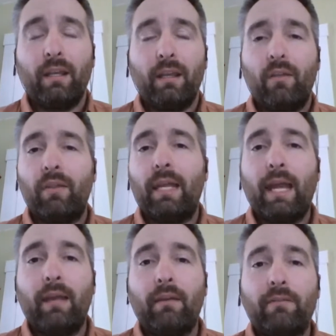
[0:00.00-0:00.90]
They
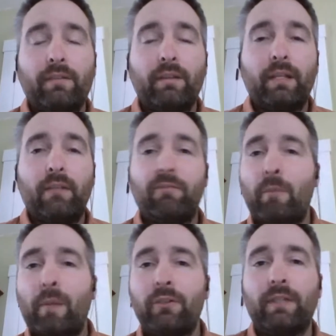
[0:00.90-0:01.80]
have
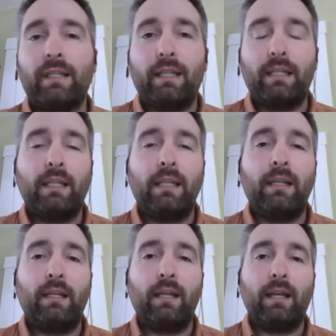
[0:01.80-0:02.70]
information that they
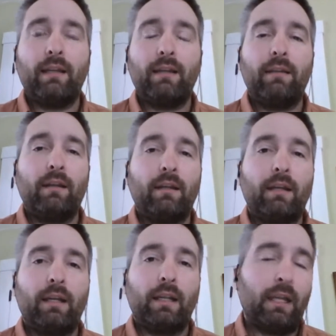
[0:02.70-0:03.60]
need that,
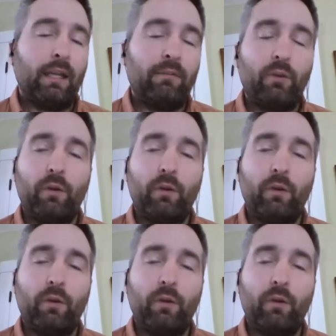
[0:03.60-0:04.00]
and if you